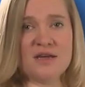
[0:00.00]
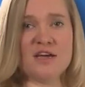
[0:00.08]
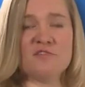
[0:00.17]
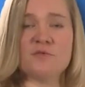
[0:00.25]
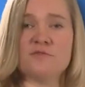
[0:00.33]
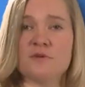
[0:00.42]

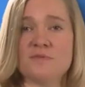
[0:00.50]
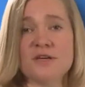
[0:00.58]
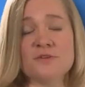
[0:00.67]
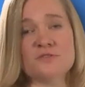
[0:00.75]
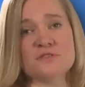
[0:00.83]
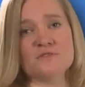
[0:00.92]
I've performed
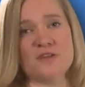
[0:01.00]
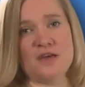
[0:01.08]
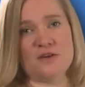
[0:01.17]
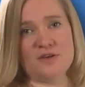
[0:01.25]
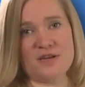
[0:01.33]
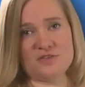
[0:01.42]
hundreds of
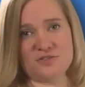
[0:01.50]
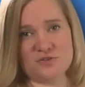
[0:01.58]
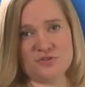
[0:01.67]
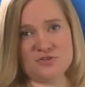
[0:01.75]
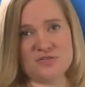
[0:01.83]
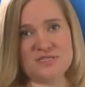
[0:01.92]
cataract
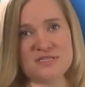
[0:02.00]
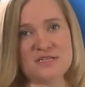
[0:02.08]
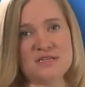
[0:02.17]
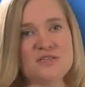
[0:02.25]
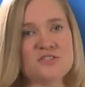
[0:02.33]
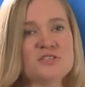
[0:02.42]
surgeries in
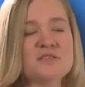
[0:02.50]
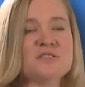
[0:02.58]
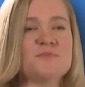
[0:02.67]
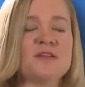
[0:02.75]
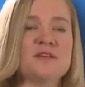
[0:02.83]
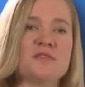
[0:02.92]
addition to
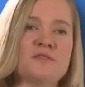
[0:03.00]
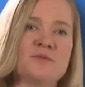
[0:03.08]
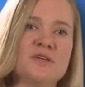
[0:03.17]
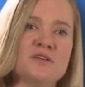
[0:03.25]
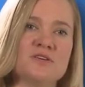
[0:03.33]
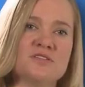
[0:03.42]
spending
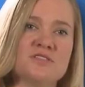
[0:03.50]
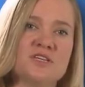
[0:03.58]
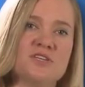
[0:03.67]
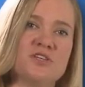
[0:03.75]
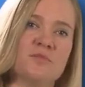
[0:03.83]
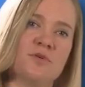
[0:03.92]
3 years
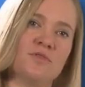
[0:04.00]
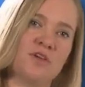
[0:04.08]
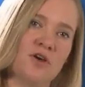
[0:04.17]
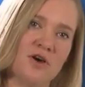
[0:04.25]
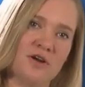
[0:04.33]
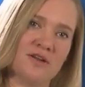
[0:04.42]
teaching both
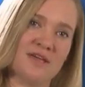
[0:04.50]
the art